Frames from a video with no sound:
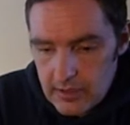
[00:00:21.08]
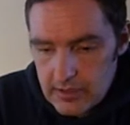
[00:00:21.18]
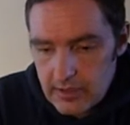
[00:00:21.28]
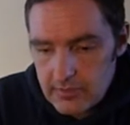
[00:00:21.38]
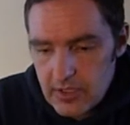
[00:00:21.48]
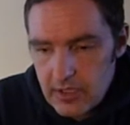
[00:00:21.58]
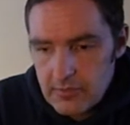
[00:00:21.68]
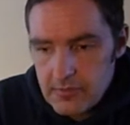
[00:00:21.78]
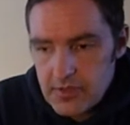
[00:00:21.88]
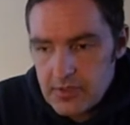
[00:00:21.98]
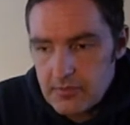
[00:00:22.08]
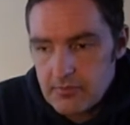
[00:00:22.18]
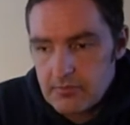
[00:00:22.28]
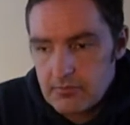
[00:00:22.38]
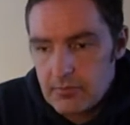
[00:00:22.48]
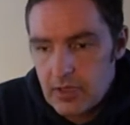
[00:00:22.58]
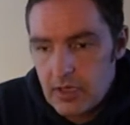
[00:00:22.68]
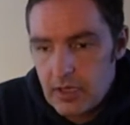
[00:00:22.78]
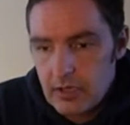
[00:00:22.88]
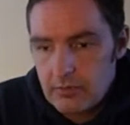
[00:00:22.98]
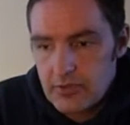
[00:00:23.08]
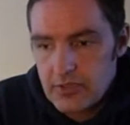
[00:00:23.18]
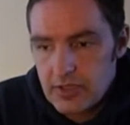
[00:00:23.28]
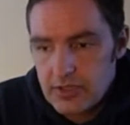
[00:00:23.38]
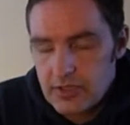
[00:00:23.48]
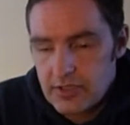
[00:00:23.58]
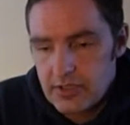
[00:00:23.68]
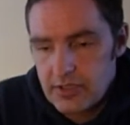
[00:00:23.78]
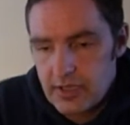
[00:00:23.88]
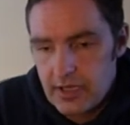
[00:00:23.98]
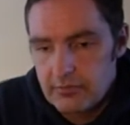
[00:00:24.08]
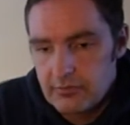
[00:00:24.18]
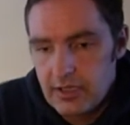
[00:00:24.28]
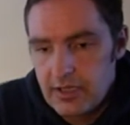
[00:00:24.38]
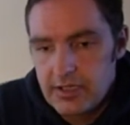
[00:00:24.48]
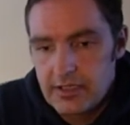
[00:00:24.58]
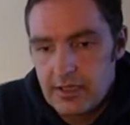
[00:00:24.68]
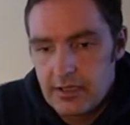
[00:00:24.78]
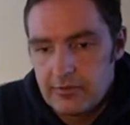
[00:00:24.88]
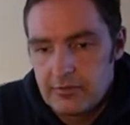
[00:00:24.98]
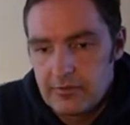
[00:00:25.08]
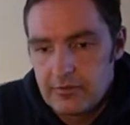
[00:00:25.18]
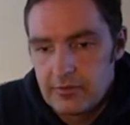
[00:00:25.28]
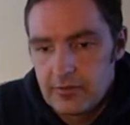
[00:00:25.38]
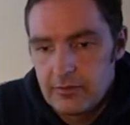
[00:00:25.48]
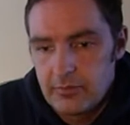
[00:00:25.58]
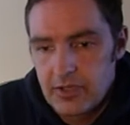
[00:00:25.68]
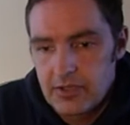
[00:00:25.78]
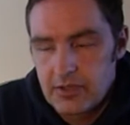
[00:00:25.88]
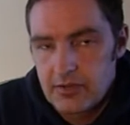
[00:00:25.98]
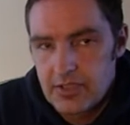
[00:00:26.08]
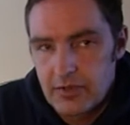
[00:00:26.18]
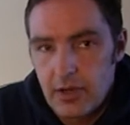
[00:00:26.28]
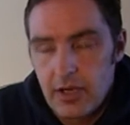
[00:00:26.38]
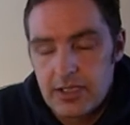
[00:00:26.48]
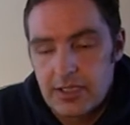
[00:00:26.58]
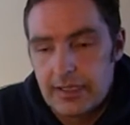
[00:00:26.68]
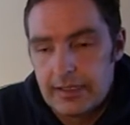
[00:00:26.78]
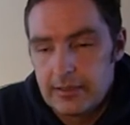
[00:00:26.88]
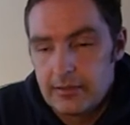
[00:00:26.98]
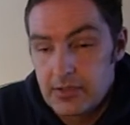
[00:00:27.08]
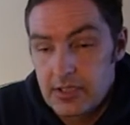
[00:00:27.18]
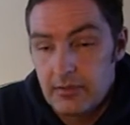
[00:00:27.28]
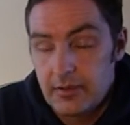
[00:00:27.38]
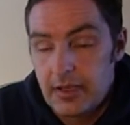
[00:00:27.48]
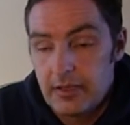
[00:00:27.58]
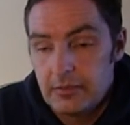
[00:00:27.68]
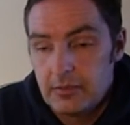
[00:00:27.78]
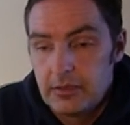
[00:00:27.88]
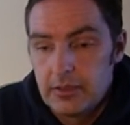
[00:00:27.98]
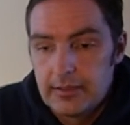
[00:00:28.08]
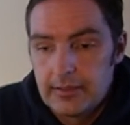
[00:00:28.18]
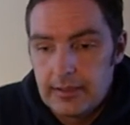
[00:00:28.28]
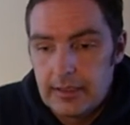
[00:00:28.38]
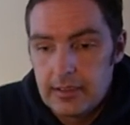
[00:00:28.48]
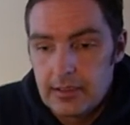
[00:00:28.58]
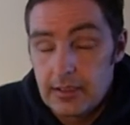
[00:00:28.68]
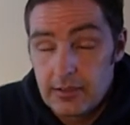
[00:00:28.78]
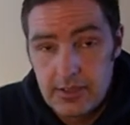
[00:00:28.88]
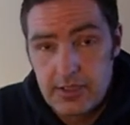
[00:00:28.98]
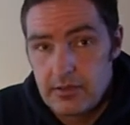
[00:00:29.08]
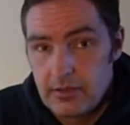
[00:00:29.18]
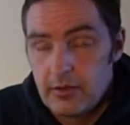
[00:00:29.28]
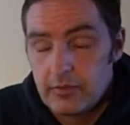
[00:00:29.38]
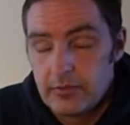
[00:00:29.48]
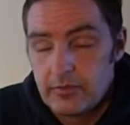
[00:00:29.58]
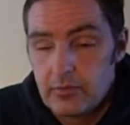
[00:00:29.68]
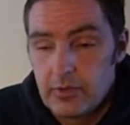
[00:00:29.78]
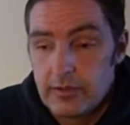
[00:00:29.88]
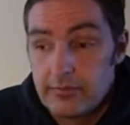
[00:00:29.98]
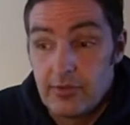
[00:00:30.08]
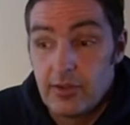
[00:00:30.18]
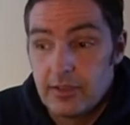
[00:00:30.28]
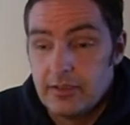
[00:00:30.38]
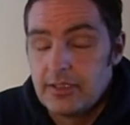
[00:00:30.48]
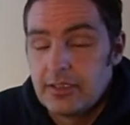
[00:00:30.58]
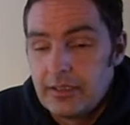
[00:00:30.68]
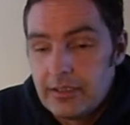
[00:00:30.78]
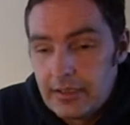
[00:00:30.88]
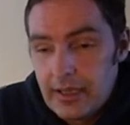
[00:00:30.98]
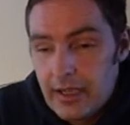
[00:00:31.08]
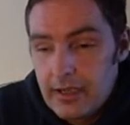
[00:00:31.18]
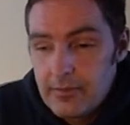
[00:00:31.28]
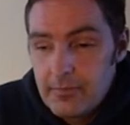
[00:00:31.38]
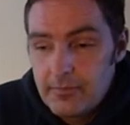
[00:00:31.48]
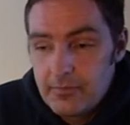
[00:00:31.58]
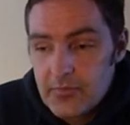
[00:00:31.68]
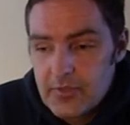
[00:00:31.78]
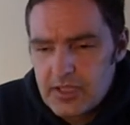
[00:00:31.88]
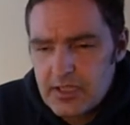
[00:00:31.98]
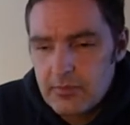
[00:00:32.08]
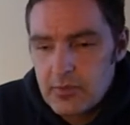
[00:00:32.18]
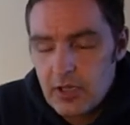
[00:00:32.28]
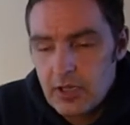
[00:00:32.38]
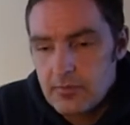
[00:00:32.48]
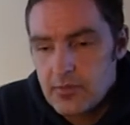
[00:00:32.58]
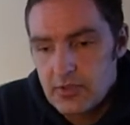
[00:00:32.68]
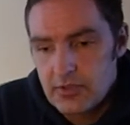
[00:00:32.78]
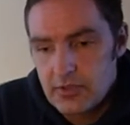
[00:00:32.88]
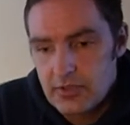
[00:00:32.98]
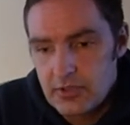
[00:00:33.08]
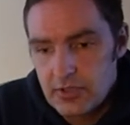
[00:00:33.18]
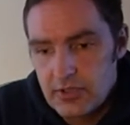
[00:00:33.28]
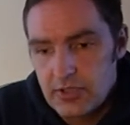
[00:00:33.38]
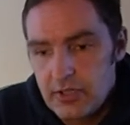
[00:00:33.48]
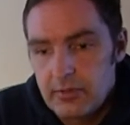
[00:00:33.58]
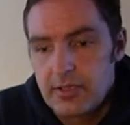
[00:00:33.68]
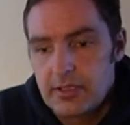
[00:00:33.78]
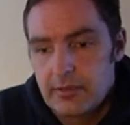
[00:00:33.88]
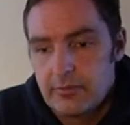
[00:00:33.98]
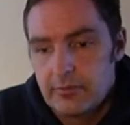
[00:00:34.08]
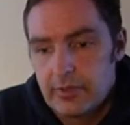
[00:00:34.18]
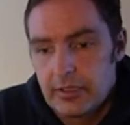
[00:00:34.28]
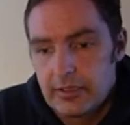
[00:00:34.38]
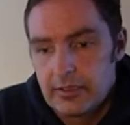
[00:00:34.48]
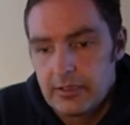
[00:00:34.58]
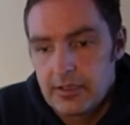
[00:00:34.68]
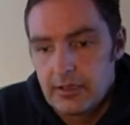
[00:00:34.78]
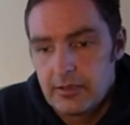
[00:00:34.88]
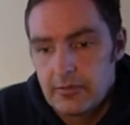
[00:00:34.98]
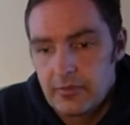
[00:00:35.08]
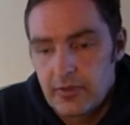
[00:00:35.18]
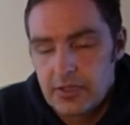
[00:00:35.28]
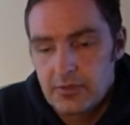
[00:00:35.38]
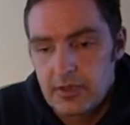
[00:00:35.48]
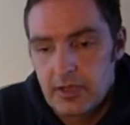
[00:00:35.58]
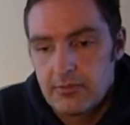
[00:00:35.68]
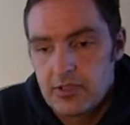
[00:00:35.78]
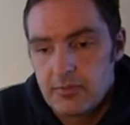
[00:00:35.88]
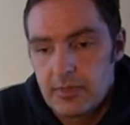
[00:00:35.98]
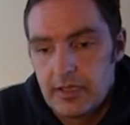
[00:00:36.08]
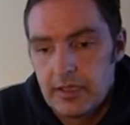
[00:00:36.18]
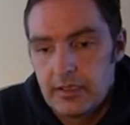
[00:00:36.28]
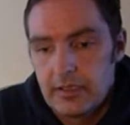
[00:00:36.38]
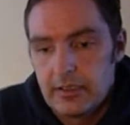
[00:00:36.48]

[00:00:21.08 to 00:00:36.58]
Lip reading: Sometimes I would just to help release stuff because I was so isolated and I was so alone, and I was often really frightened. So sometimes just doing something, and so things would come to me,